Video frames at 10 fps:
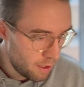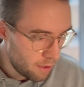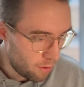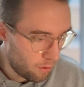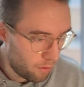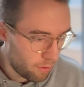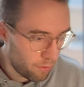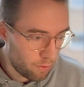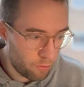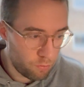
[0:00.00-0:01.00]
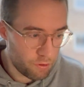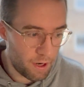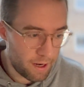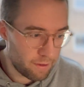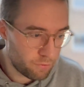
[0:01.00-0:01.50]
or use
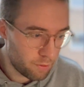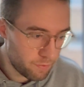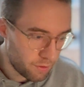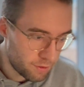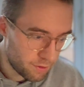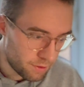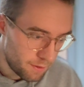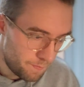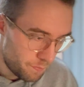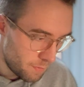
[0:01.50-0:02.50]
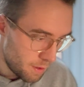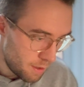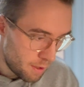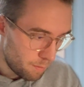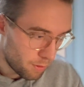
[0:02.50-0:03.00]
denial of services,
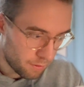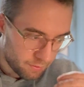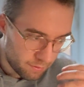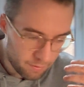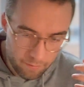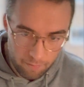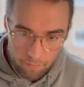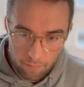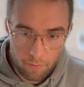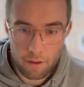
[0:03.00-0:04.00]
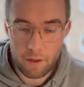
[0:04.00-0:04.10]
because in